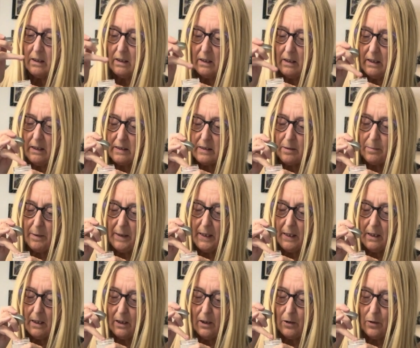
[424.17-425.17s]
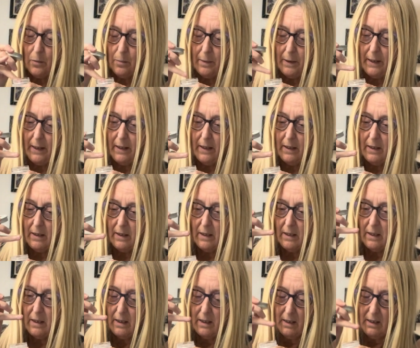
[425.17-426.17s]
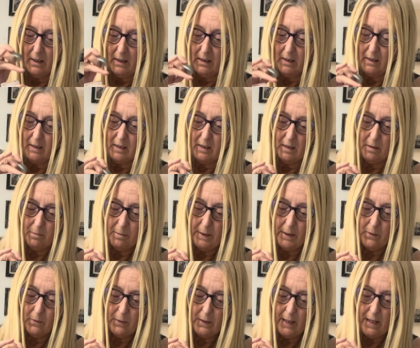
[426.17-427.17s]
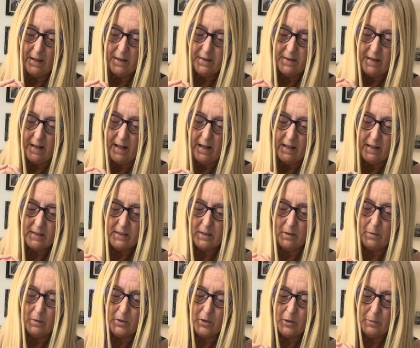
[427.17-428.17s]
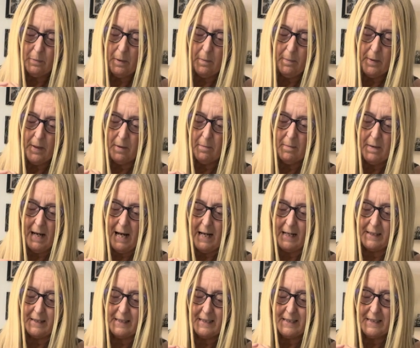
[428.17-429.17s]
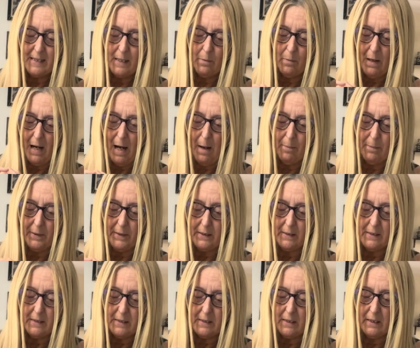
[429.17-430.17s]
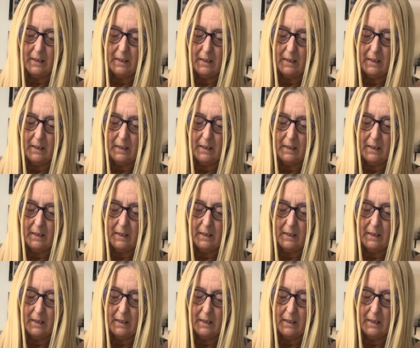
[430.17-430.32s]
It's a bit gloopy, bit quite thick, so we'll just pop it on my hand and see what happens.